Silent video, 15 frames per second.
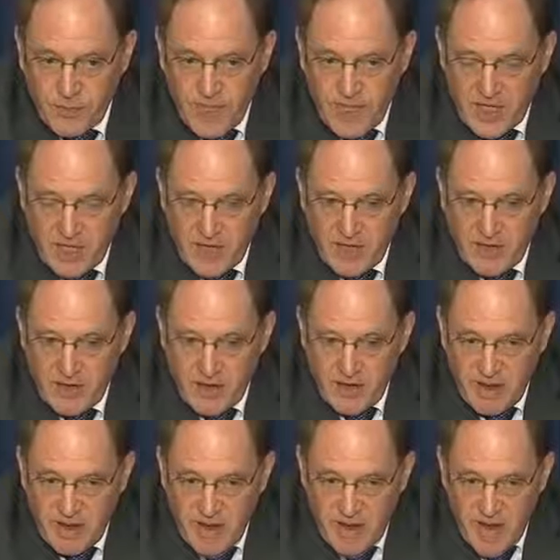That's
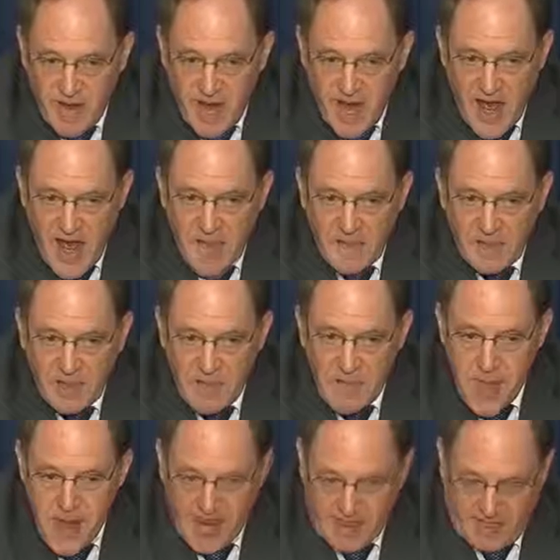
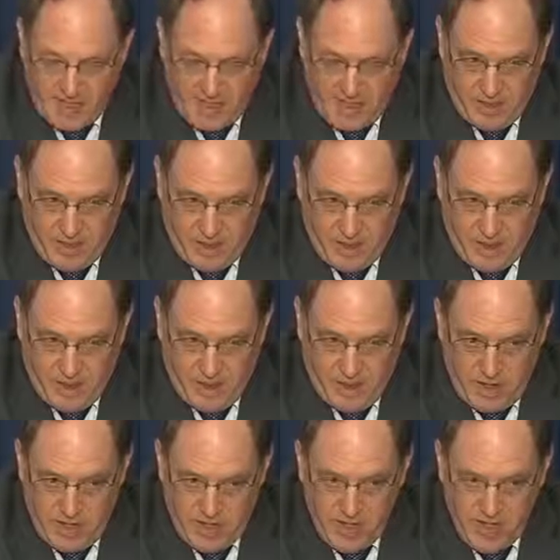emblematic
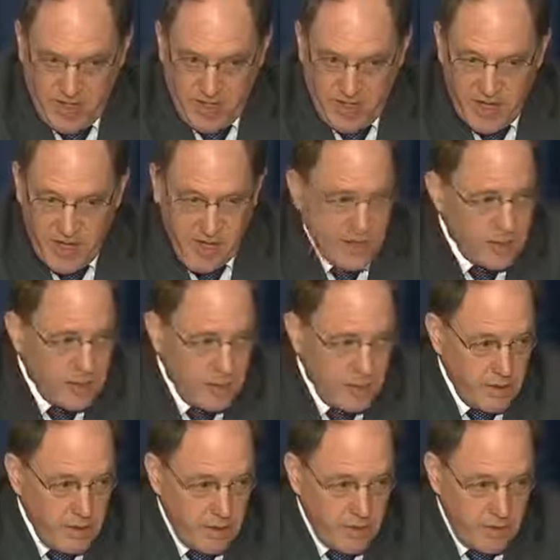of the
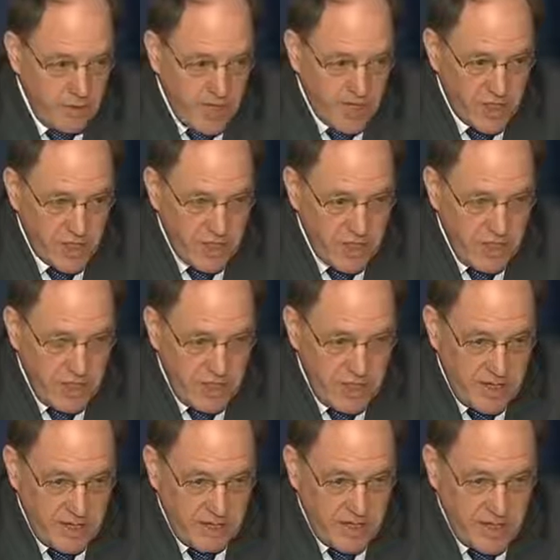direction
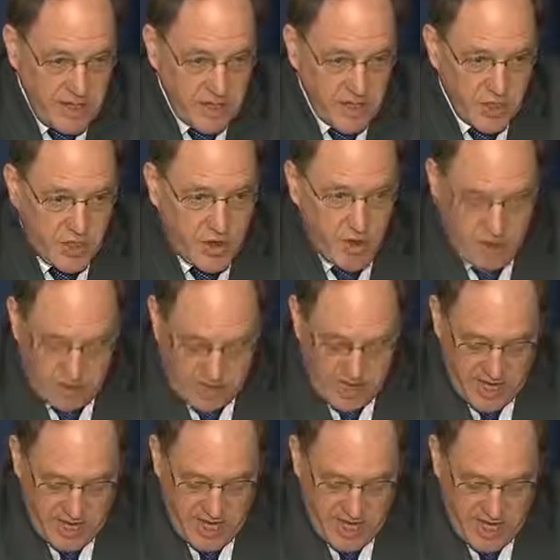that things are
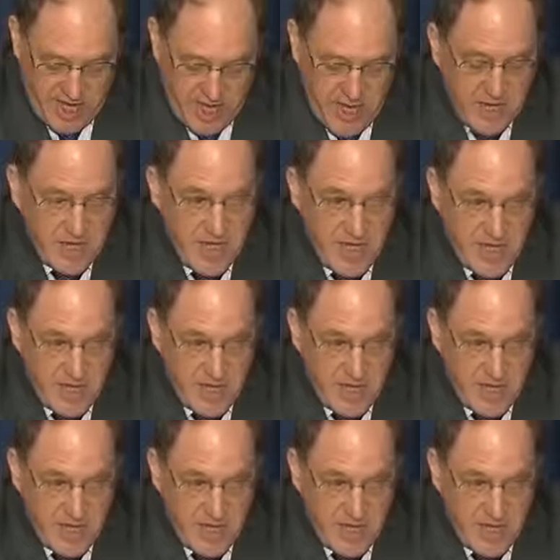taking in